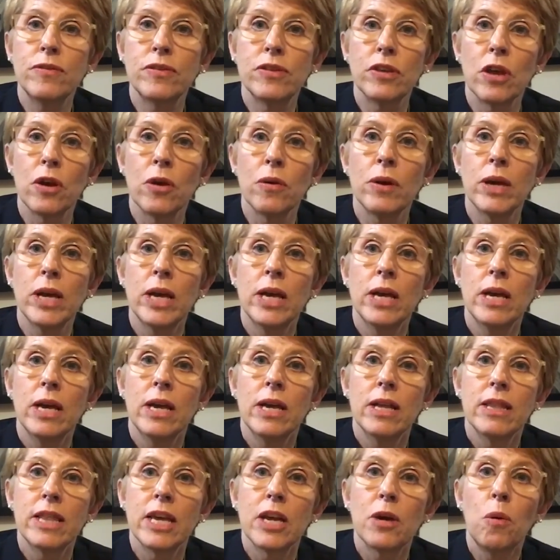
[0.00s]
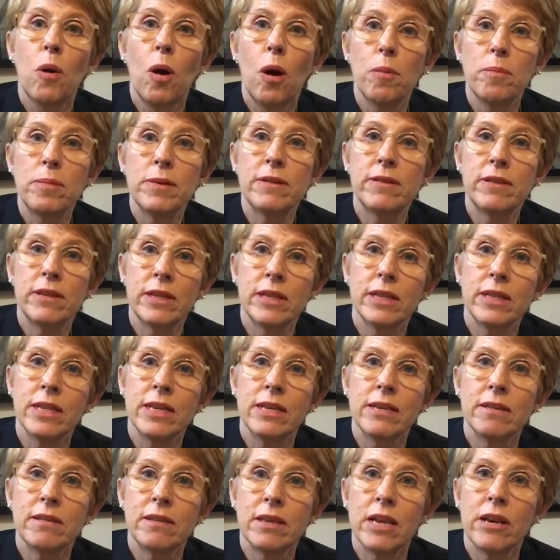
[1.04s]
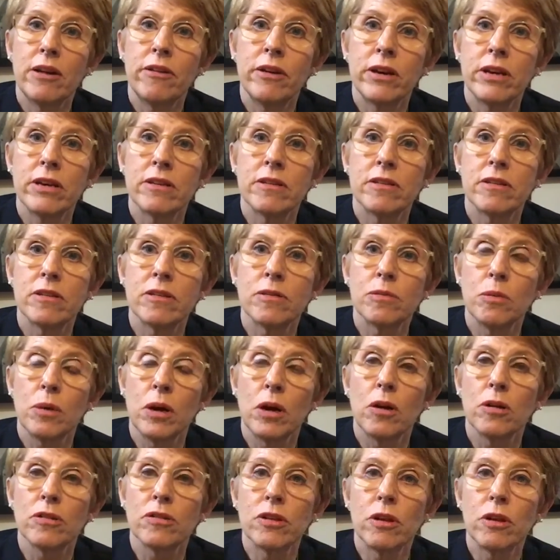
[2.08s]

So they're quite busy in these areas as well.